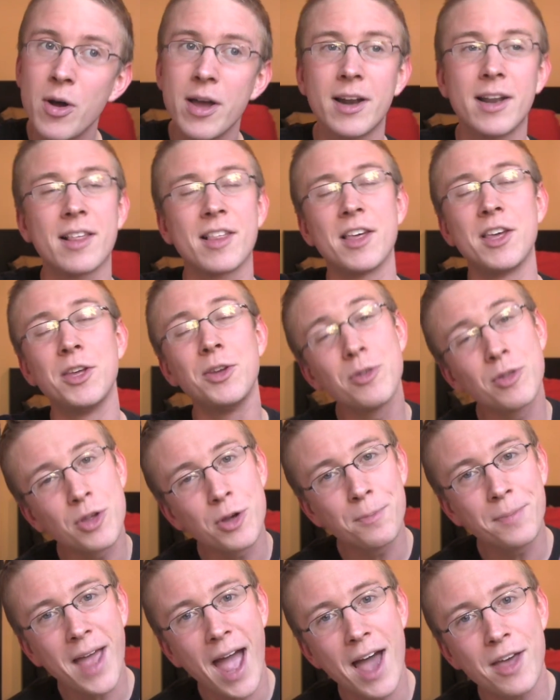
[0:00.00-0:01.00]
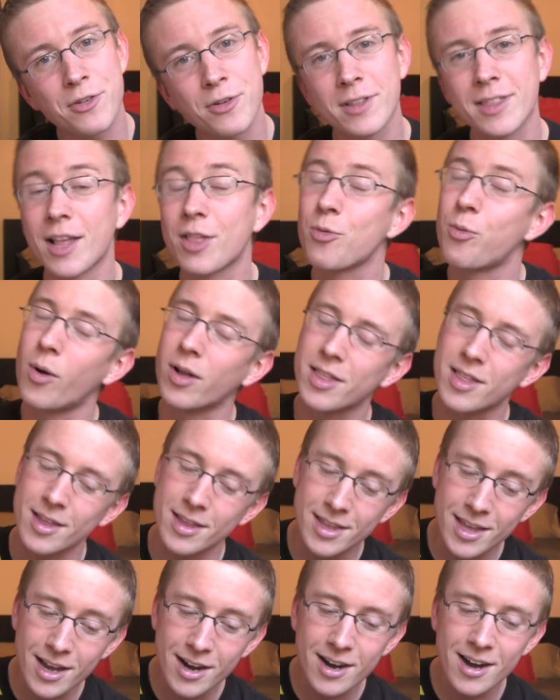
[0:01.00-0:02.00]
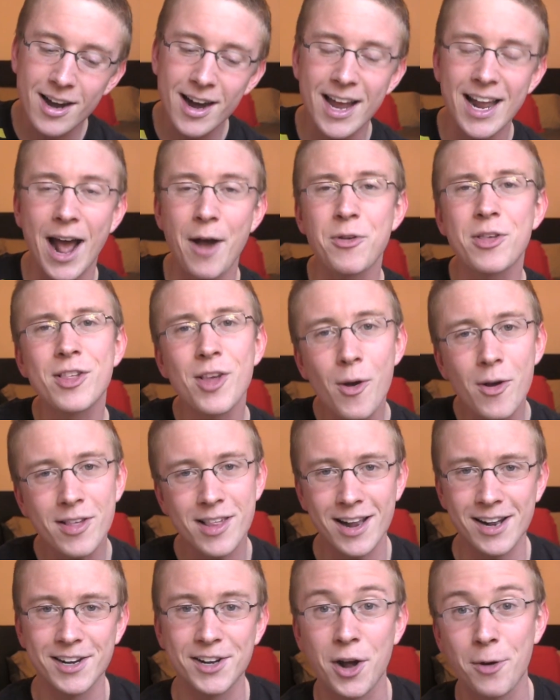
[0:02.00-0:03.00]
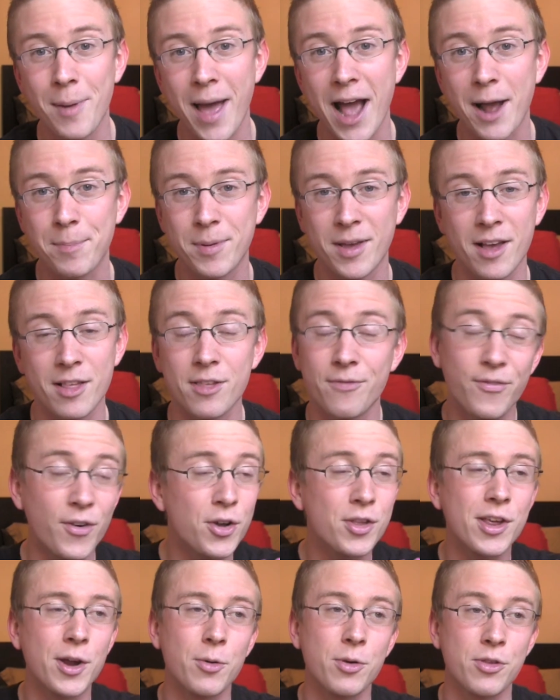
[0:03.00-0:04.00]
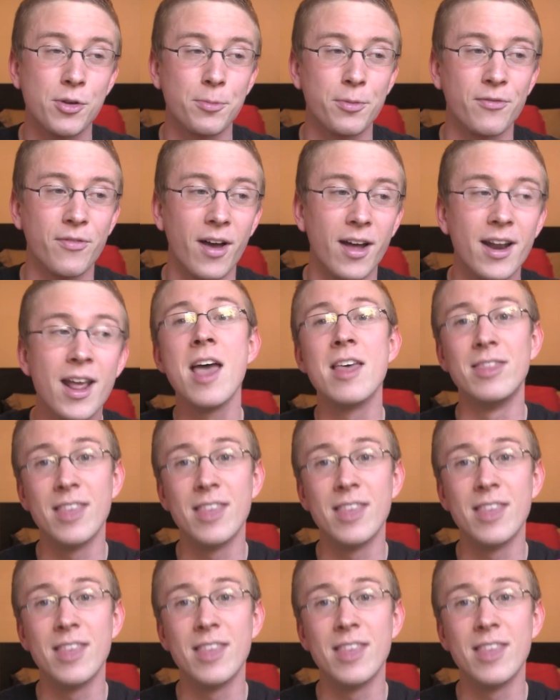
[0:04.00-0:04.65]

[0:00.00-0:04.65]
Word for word: It is a YouTube gathering that's once a year, and I was so excited to go back because the first year was super fun.